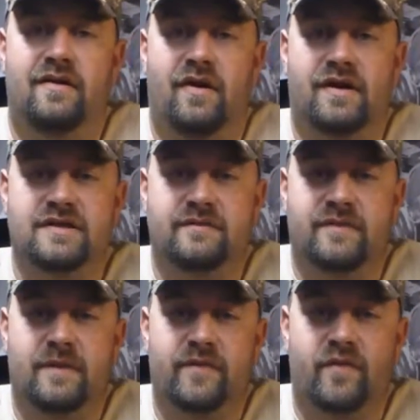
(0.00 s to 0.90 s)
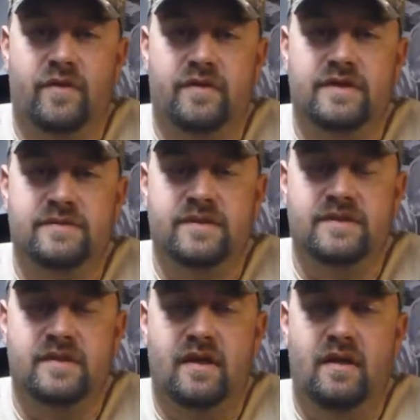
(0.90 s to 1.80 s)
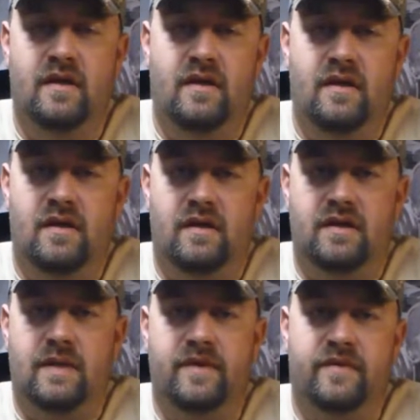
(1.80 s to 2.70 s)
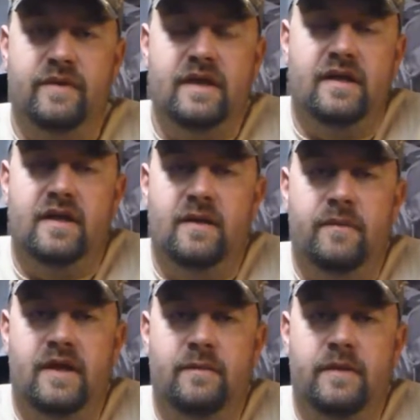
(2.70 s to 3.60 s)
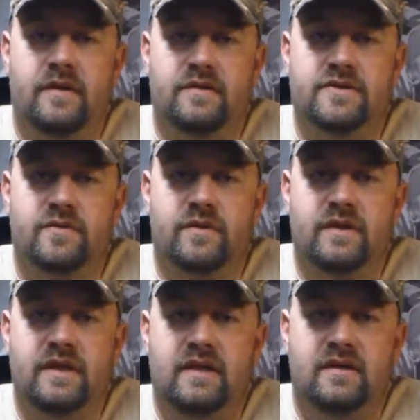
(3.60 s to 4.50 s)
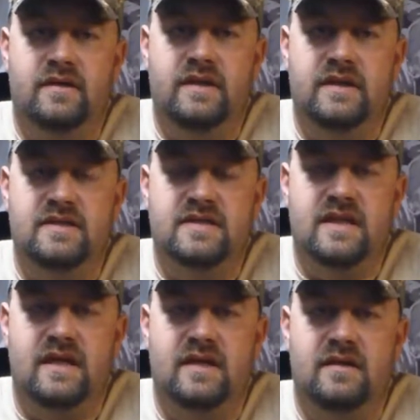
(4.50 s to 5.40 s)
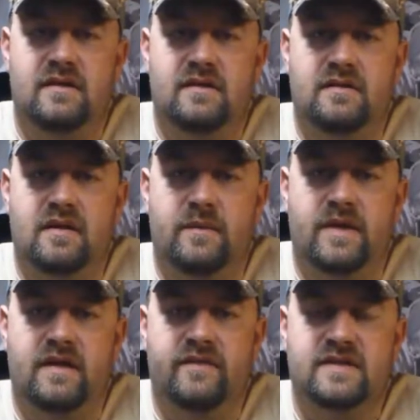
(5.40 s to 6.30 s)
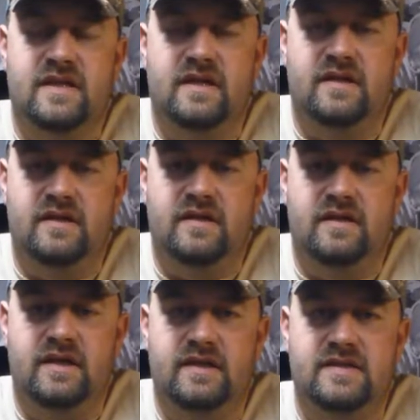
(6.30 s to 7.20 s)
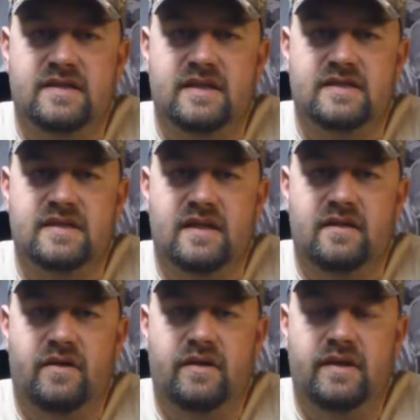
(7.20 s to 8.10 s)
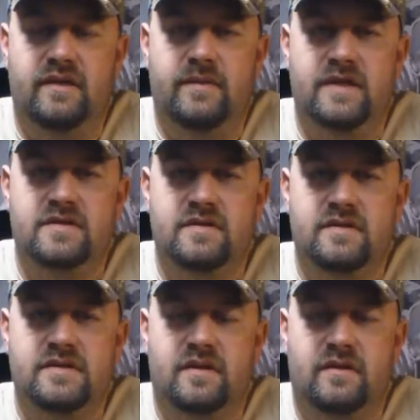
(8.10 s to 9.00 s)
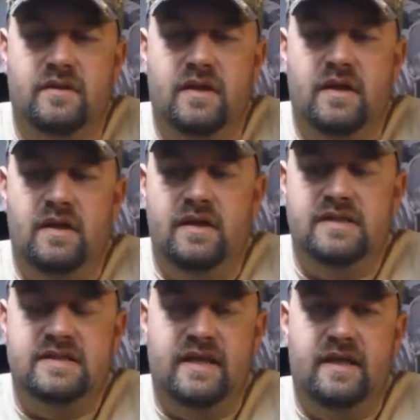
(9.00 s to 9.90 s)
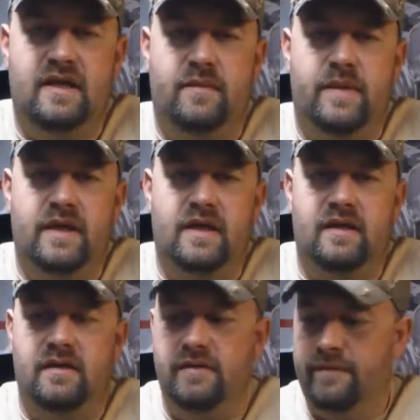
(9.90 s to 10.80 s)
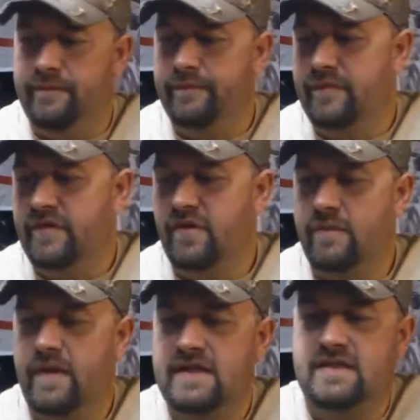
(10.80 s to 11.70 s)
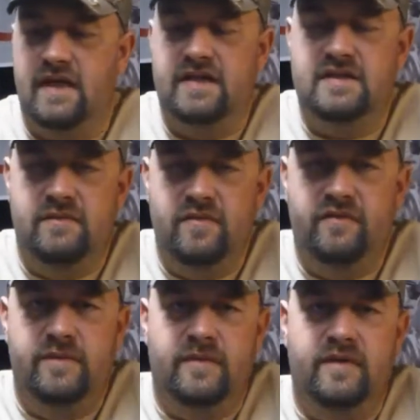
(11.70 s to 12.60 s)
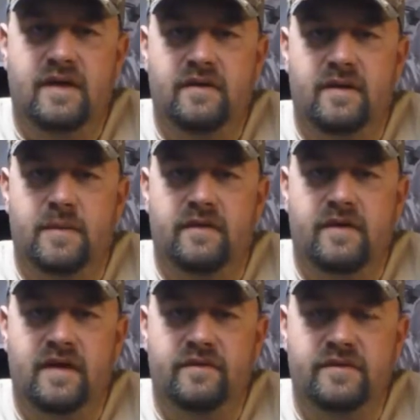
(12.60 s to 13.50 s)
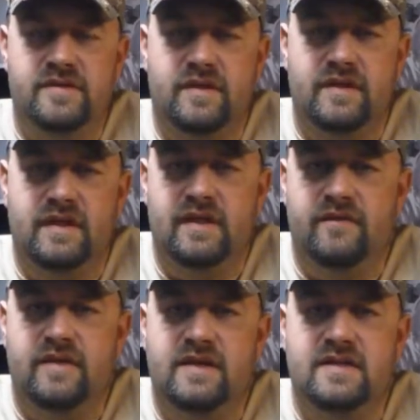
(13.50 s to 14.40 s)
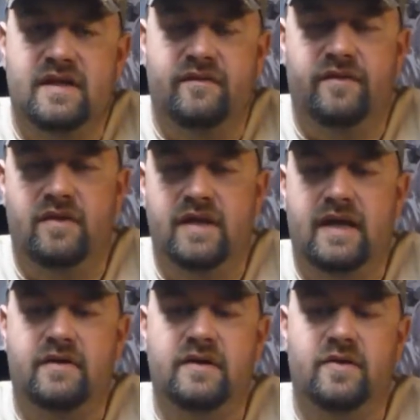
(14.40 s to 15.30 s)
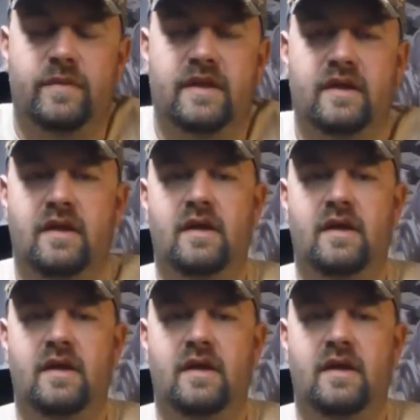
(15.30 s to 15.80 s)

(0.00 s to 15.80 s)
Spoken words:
Awesome, right before Christmas. Got my 3-gun coming up here shortly on the 2nd, and I'm kind of excited to get this thing sighted all in and make sure it's all sighted up. I kind of took my sights and moved them around on my rifle, so I think everything's kind of fallen out a little bit.